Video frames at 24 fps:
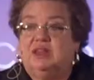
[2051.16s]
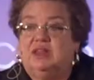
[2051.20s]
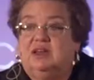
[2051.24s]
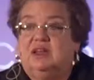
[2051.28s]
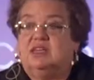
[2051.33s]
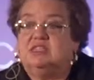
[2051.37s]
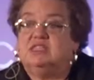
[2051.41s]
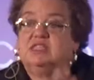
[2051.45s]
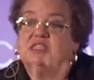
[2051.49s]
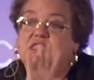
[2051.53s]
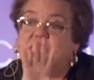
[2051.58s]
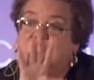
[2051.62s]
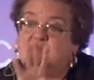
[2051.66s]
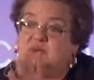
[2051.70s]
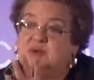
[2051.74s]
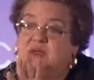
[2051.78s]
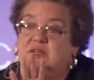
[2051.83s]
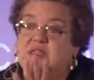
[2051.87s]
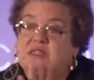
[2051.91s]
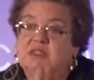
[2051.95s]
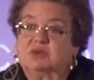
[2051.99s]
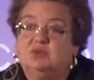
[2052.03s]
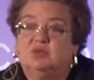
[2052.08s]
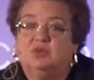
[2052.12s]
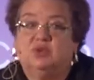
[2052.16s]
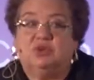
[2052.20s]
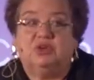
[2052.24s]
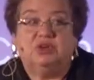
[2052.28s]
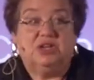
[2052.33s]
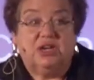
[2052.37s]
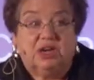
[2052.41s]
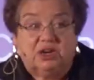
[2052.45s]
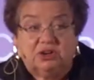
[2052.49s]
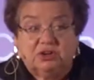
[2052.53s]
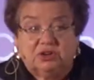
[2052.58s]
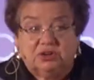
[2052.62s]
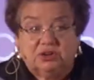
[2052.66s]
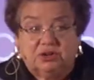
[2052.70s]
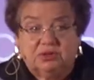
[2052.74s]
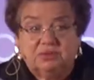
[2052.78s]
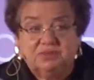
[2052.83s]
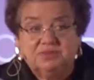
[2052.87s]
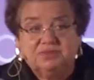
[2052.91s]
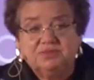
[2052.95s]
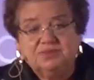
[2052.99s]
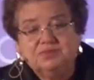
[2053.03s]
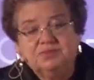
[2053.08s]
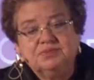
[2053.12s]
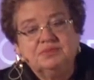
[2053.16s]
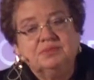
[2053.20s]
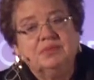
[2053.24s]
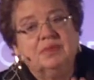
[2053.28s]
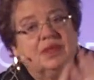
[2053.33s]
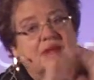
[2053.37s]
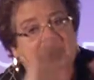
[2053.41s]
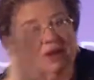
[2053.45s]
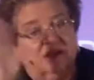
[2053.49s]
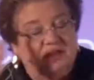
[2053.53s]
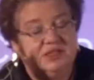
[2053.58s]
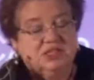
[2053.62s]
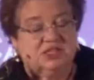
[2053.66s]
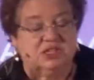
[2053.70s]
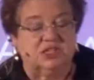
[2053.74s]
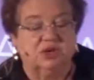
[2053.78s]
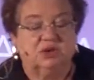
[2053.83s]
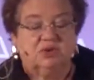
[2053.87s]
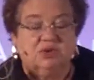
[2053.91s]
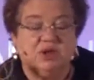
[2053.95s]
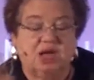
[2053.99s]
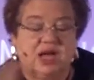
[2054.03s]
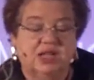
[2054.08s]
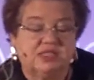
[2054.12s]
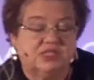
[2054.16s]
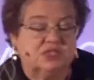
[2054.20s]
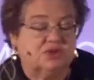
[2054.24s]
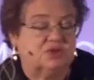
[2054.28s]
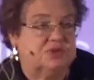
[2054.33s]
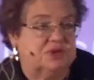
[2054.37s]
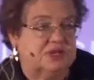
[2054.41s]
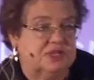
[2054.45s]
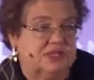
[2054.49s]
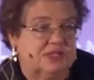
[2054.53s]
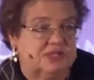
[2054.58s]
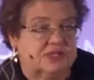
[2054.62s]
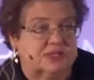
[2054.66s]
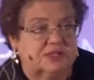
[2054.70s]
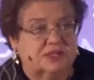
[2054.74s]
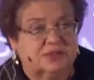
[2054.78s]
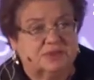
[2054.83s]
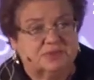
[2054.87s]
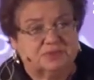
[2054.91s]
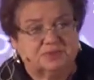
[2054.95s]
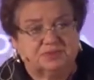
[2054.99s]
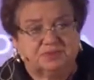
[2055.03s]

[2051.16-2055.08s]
license plate were younger, so lots of reasons.